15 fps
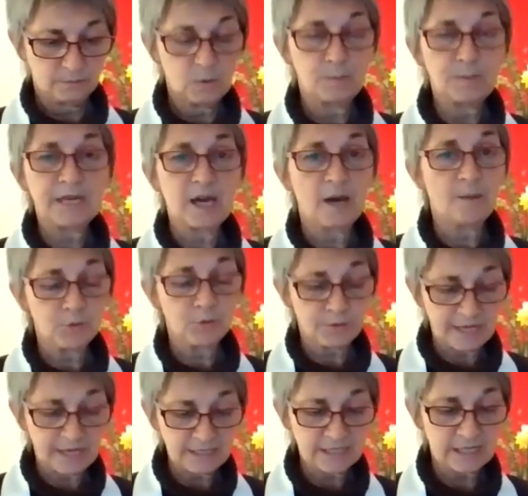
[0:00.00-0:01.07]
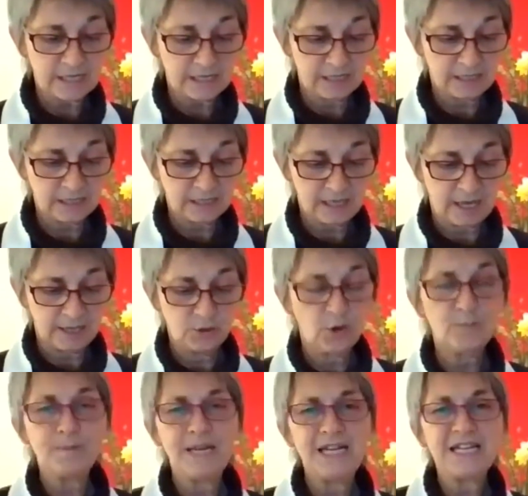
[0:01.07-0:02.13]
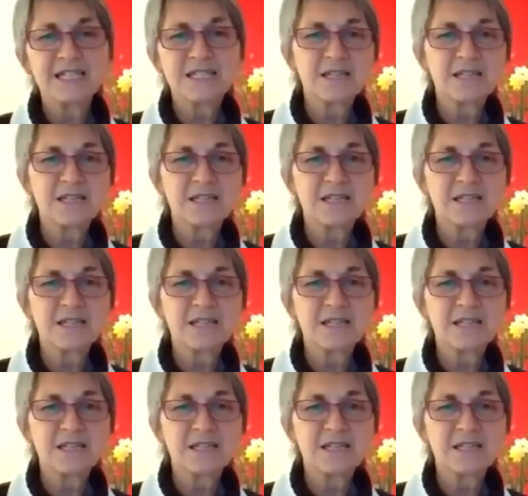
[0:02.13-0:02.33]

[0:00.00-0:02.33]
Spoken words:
will become authentic and not merely